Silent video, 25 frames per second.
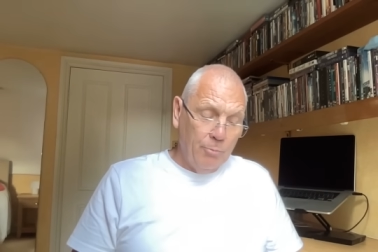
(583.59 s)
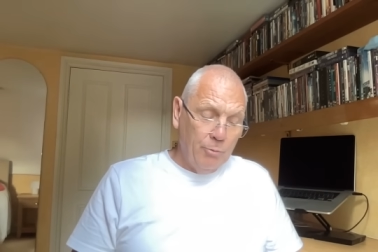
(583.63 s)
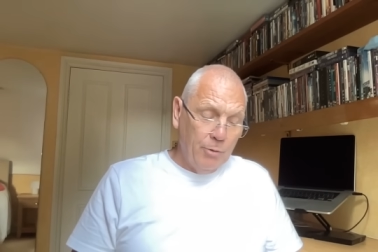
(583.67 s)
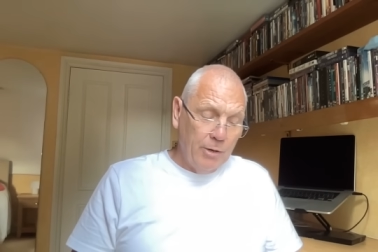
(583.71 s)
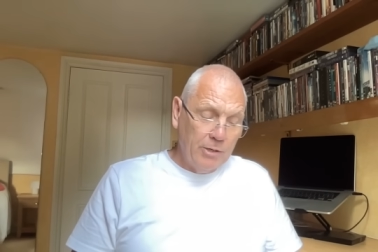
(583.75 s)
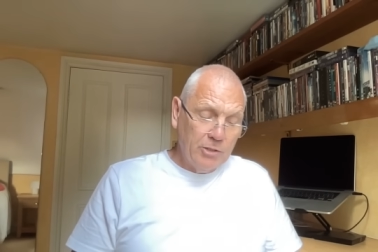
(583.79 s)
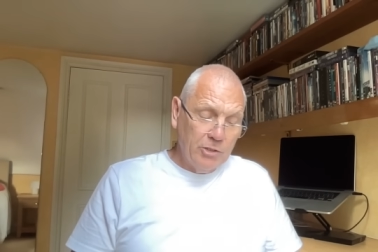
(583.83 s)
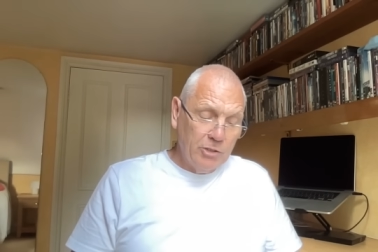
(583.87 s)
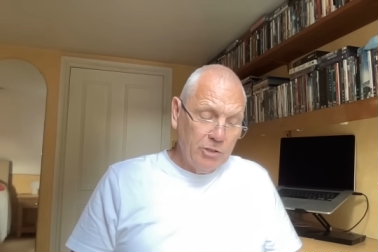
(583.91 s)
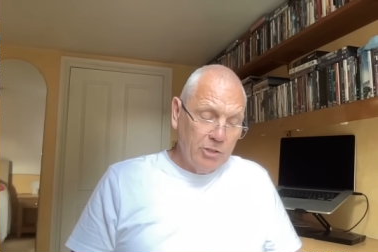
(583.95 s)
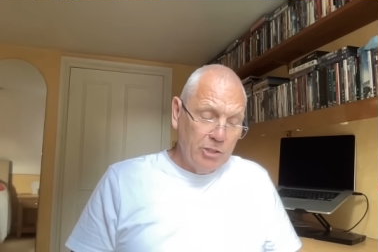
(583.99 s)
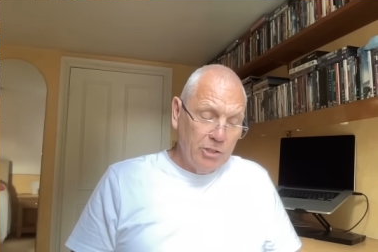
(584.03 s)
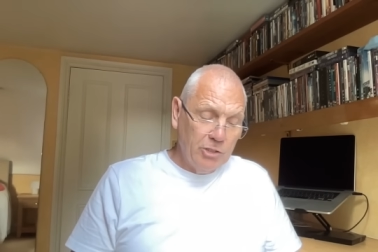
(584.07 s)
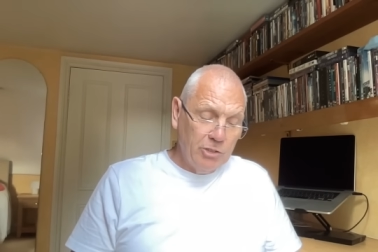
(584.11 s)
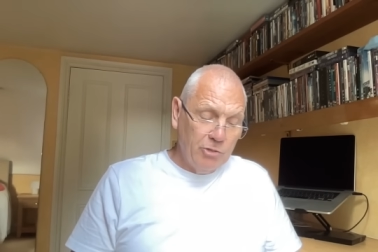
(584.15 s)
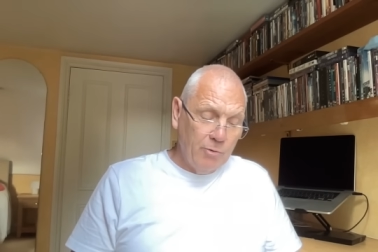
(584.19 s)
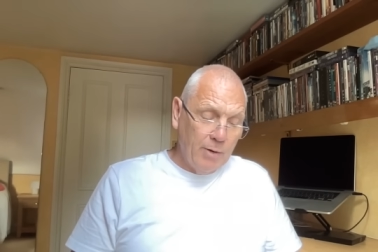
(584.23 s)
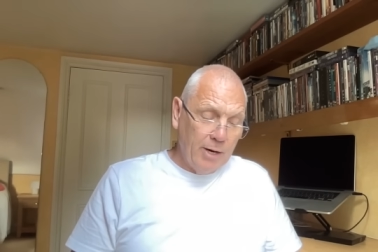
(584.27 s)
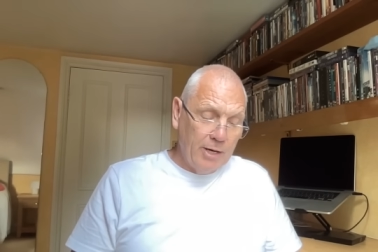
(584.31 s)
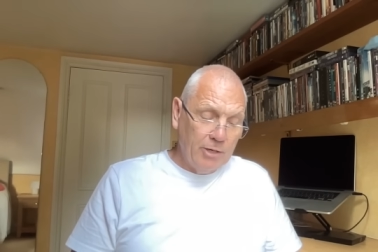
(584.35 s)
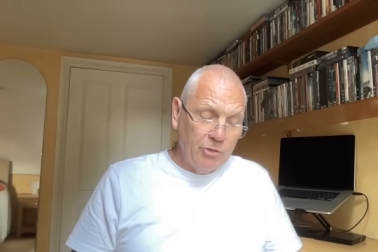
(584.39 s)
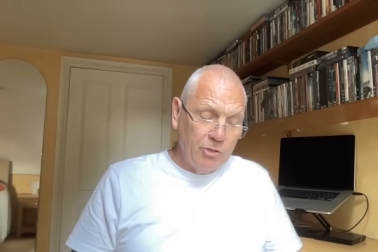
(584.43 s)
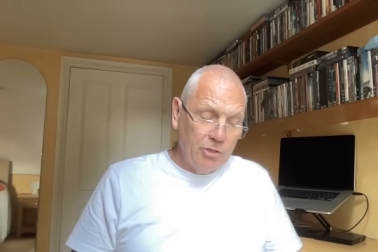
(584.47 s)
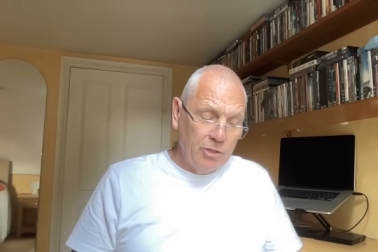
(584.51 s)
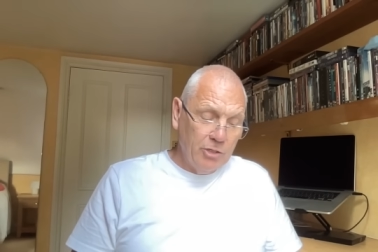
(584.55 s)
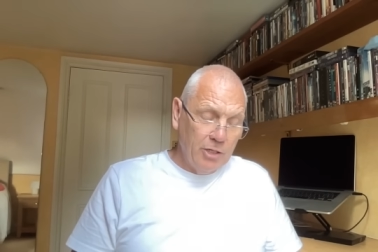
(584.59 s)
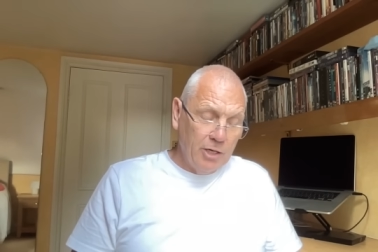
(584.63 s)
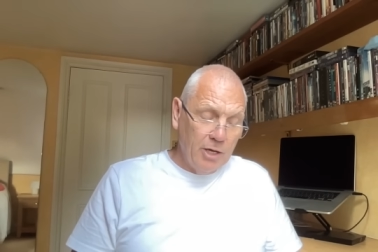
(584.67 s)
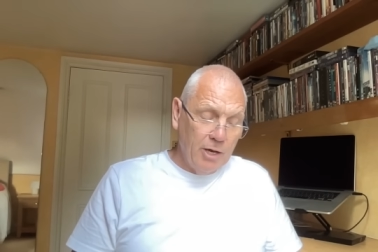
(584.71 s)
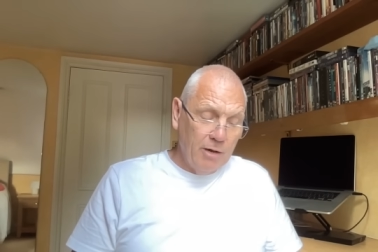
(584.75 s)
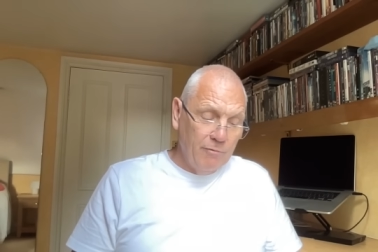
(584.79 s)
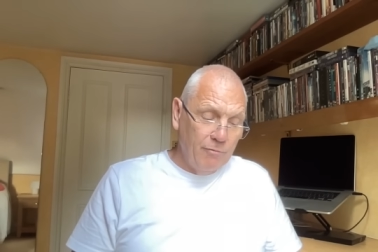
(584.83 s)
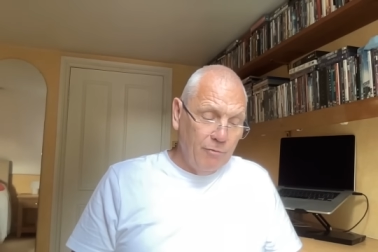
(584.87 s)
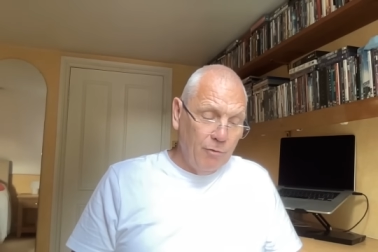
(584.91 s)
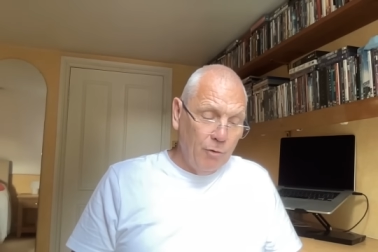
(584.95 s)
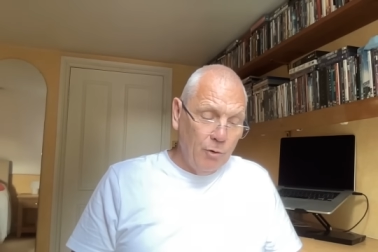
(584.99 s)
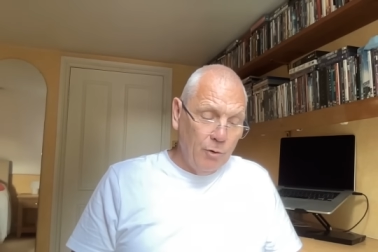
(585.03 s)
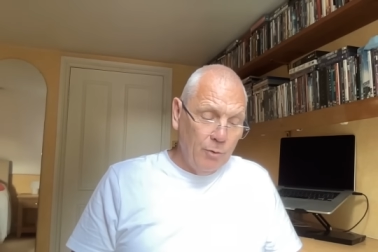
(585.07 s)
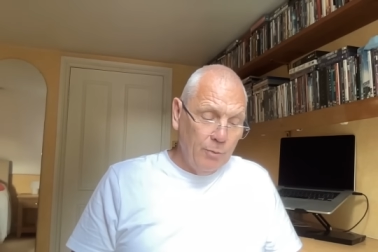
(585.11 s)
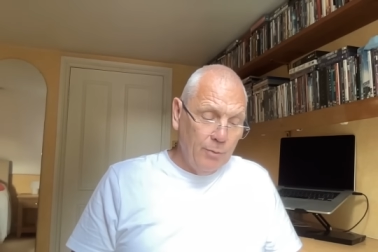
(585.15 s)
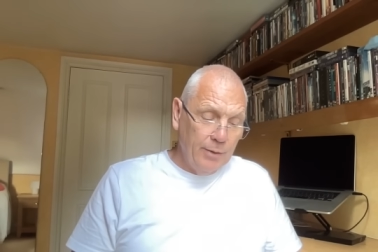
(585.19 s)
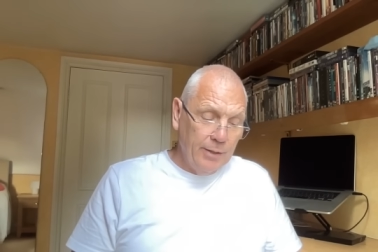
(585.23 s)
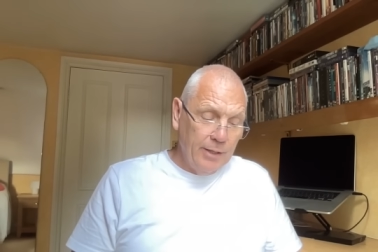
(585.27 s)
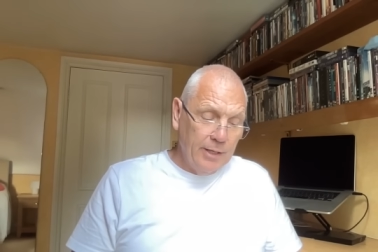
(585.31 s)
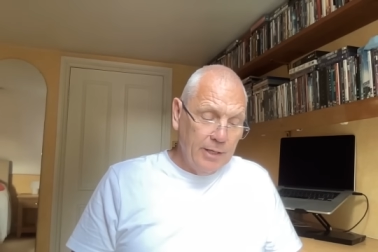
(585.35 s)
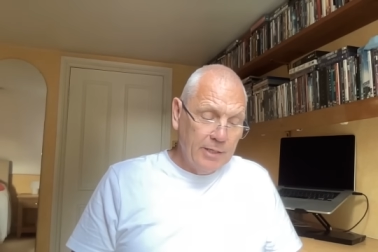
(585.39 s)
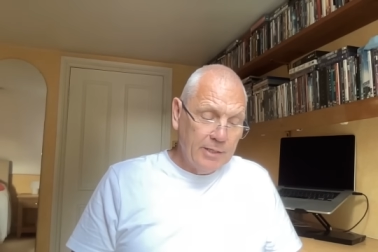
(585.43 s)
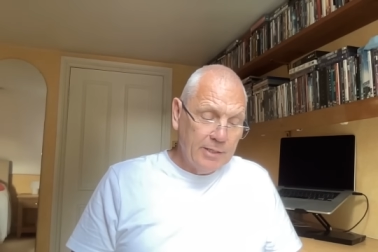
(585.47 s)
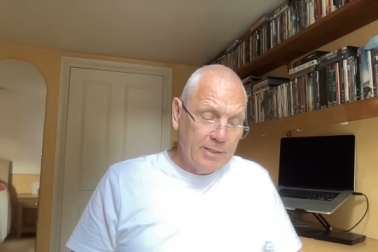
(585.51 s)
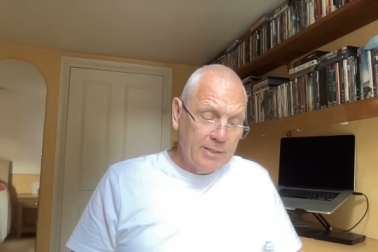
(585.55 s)
present situation to go forward
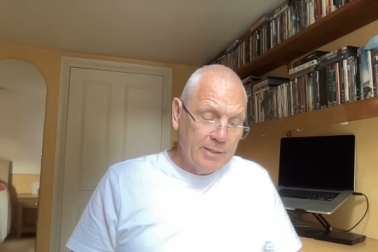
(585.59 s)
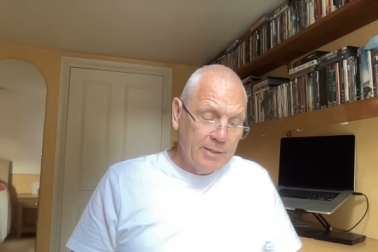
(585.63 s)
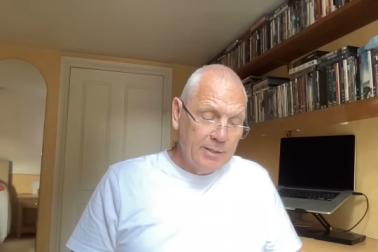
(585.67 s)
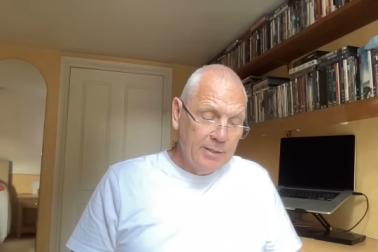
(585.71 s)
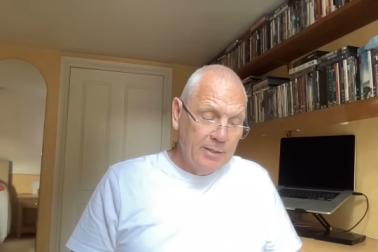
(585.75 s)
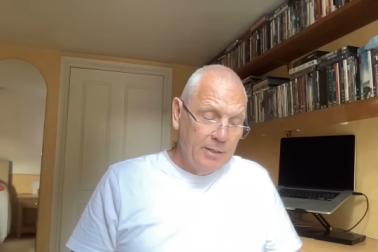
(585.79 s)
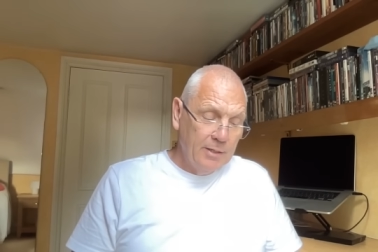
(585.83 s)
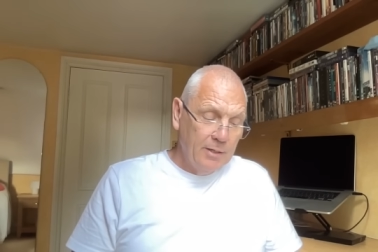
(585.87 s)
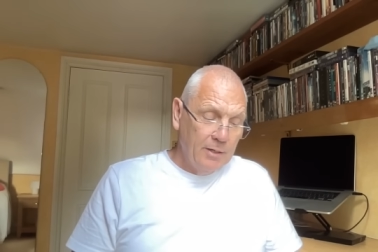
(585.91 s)
with this.